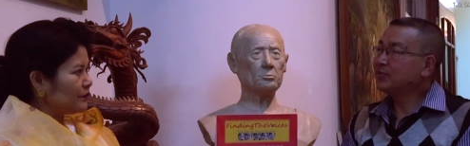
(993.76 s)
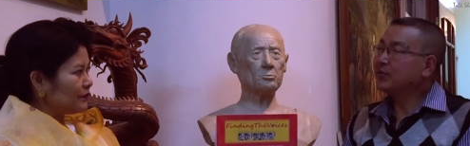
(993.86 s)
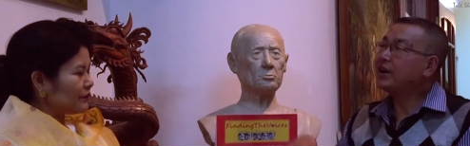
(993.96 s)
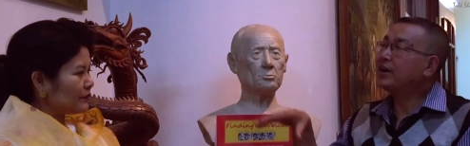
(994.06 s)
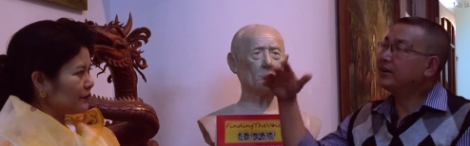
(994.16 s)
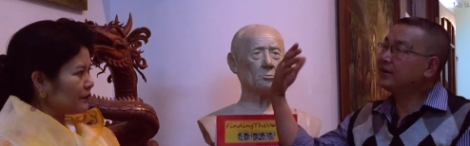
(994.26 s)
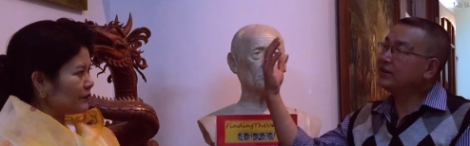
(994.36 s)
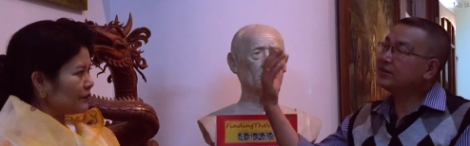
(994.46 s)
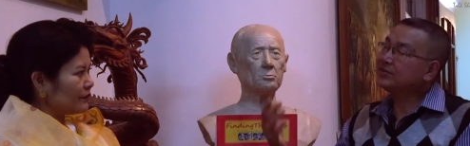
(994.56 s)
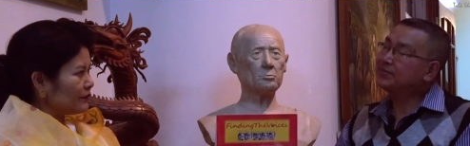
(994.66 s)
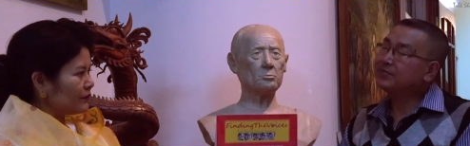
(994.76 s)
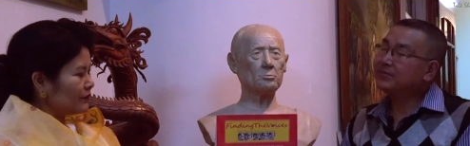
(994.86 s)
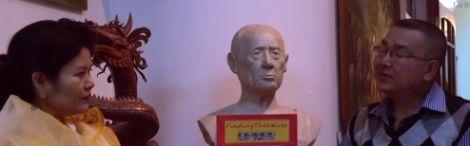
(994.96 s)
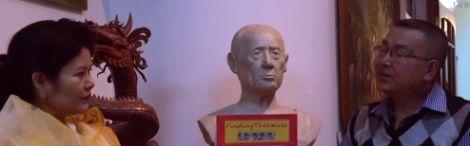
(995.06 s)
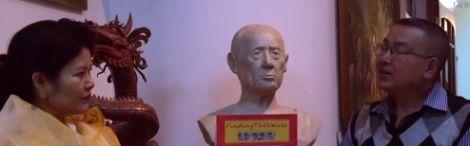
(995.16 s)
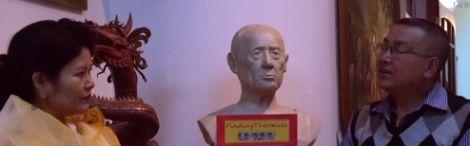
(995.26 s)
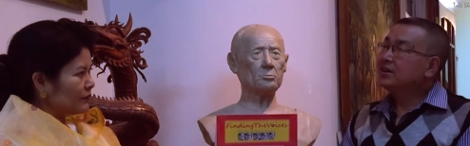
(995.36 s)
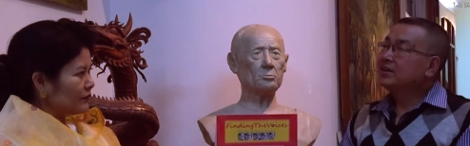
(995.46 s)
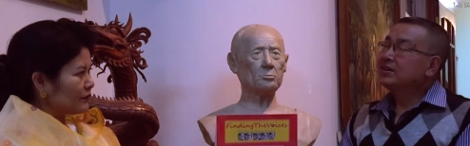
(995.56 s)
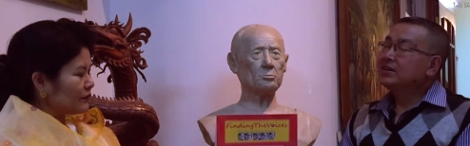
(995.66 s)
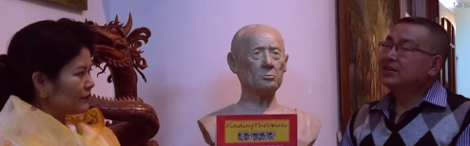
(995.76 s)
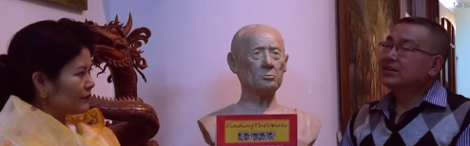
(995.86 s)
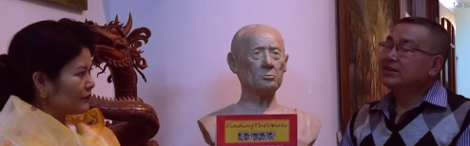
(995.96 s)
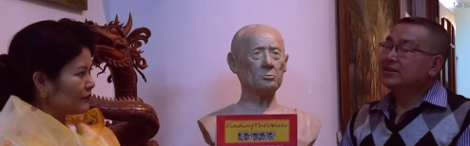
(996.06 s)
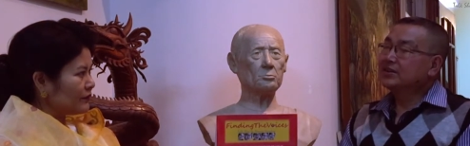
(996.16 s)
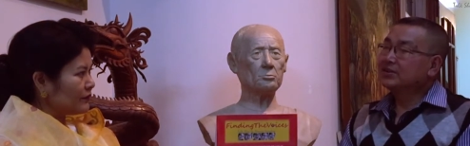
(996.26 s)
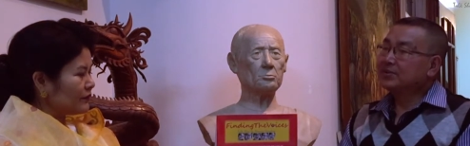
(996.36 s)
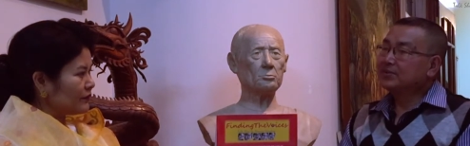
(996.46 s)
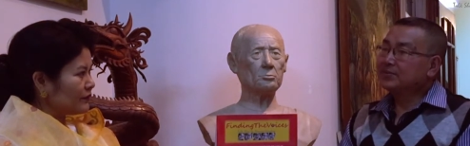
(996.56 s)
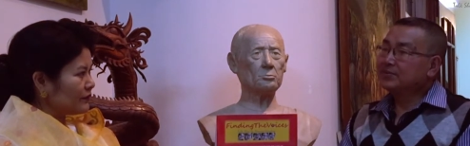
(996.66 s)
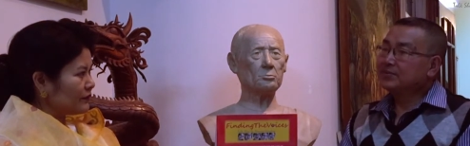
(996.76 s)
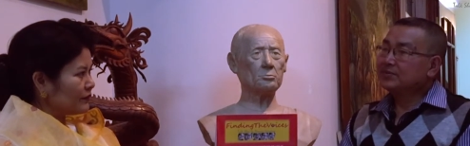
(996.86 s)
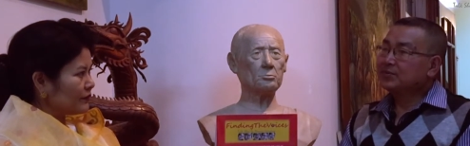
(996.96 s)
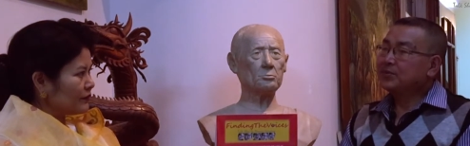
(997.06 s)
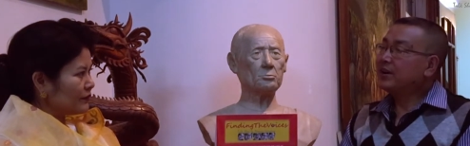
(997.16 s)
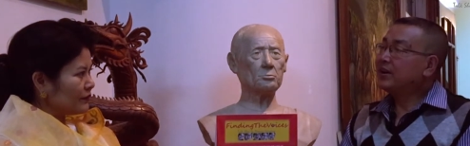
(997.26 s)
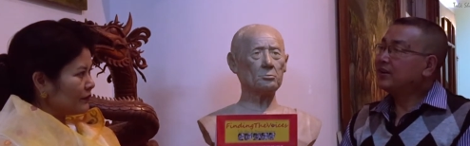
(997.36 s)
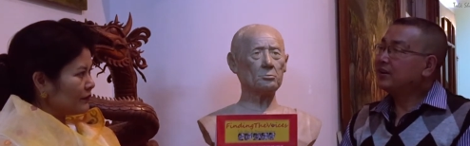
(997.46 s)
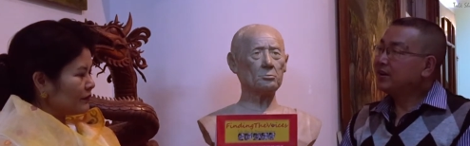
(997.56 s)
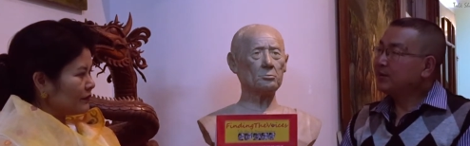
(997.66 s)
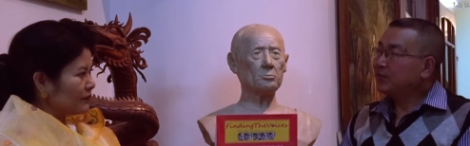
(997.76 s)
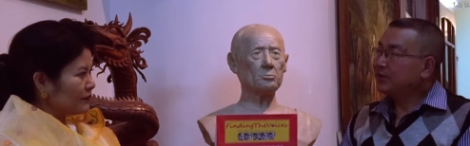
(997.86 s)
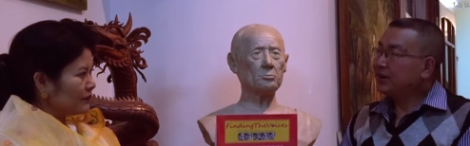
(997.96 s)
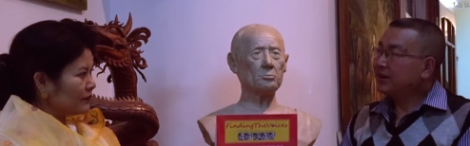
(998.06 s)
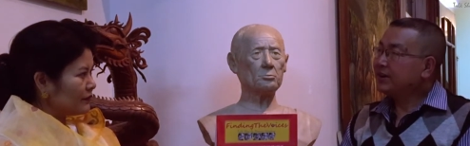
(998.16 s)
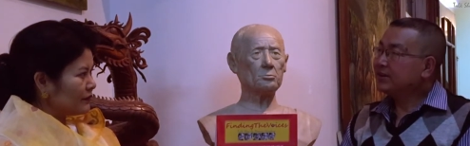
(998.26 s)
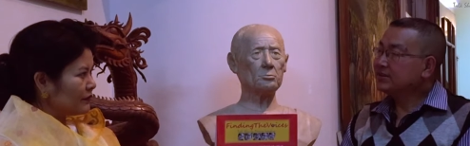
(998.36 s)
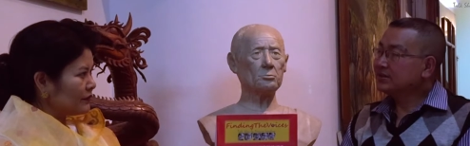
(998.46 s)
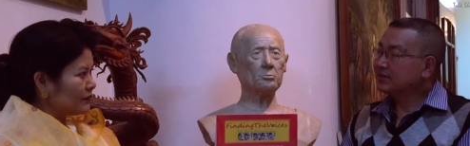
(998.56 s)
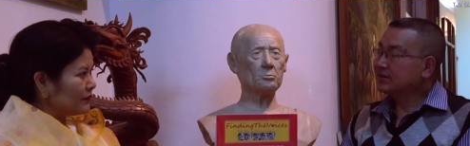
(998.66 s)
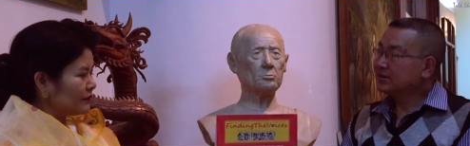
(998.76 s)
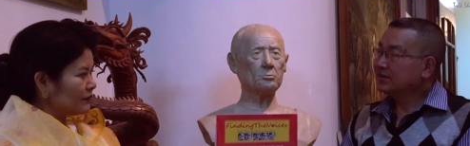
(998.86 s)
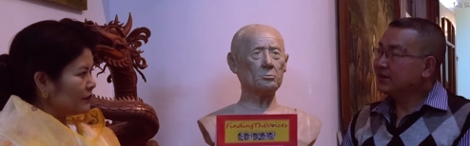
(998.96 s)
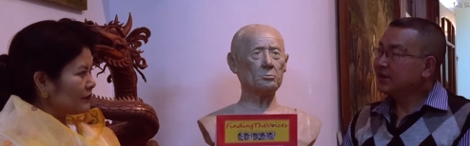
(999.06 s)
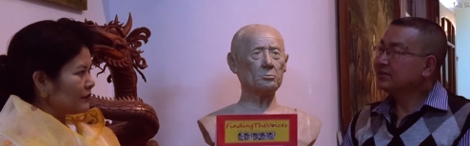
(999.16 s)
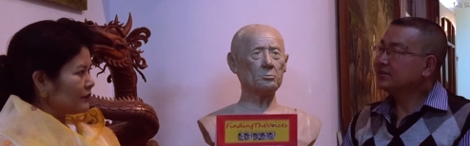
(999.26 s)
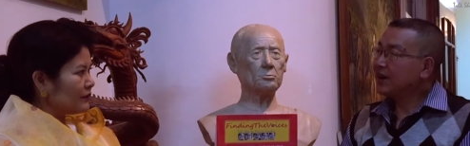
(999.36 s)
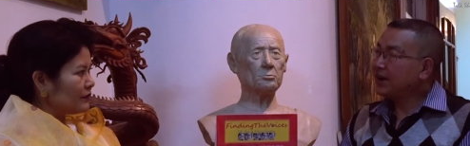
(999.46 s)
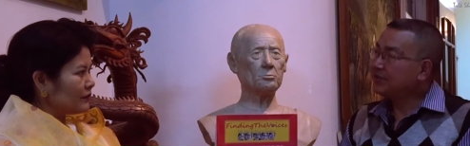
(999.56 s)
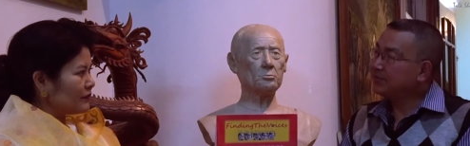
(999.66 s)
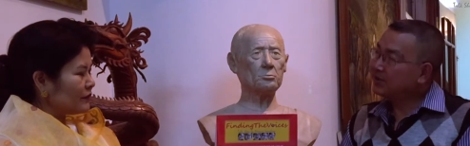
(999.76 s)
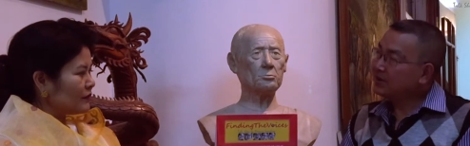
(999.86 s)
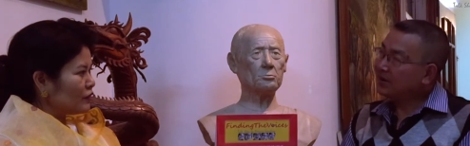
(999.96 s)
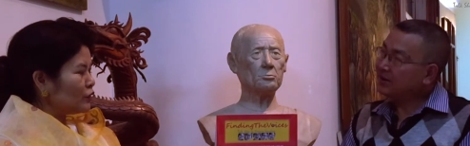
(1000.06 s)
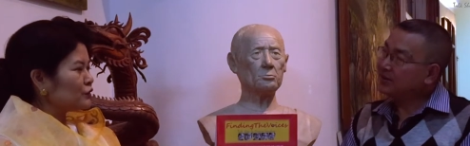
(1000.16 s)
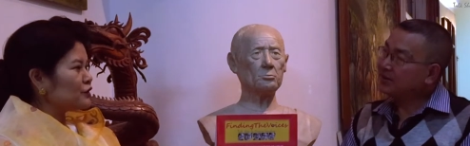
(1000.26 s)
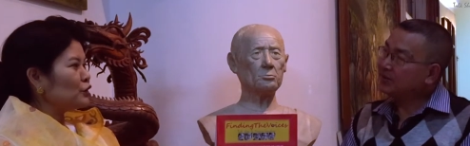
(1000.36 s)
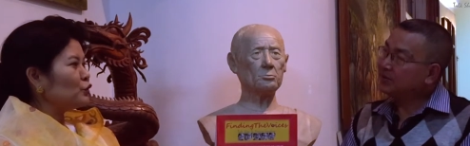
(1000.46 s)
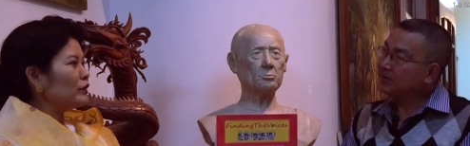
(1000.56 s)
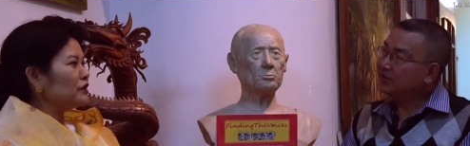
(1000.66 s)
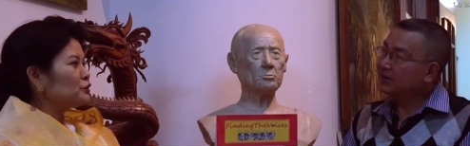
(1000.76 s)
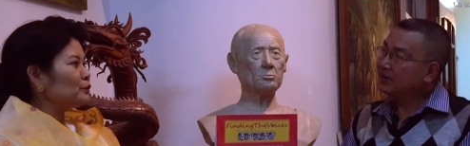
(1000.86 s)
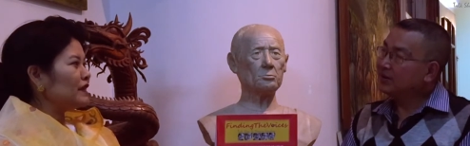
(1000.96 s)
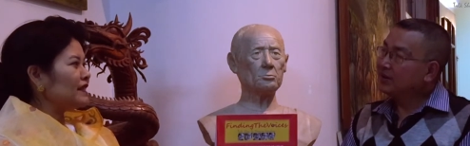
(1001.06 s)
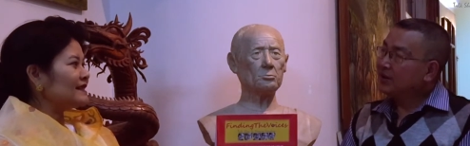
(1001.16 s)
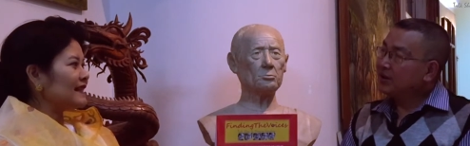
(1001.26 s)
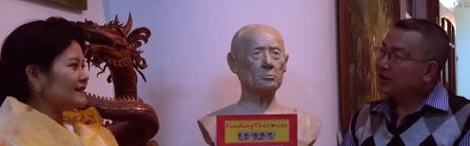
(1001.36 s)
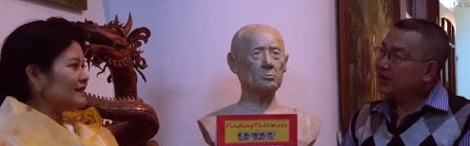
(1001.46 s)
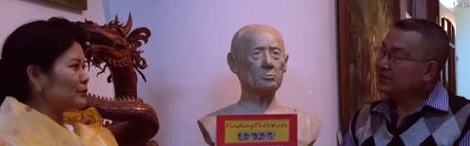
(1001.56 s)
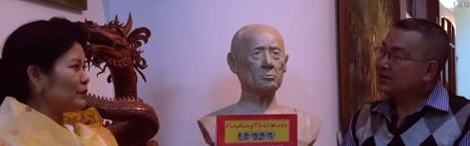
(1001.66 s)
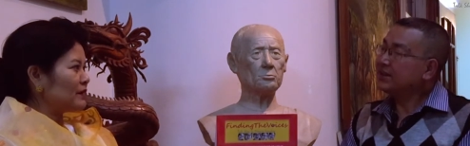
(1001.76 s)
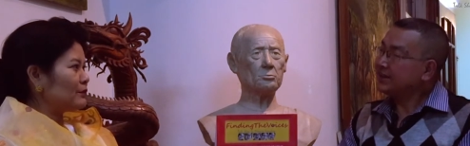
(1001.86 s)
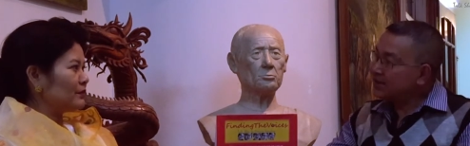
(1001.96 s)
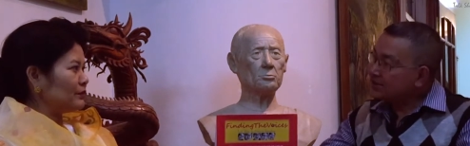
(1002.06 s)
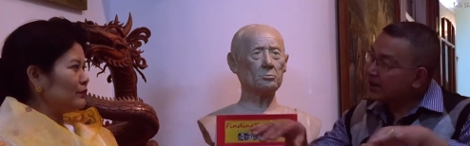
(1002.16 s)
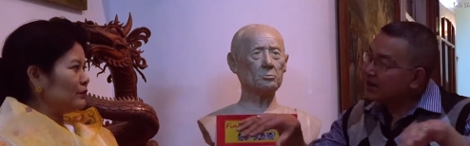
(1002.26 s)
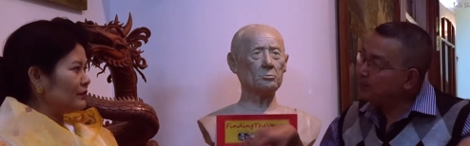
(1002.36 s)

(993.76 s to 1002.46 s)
Speaker 1: somewhere in the, some uh, some somewhere in the remote areas in the hillside, something like oh, that. Oh, so you want to build as yeah, just a, just a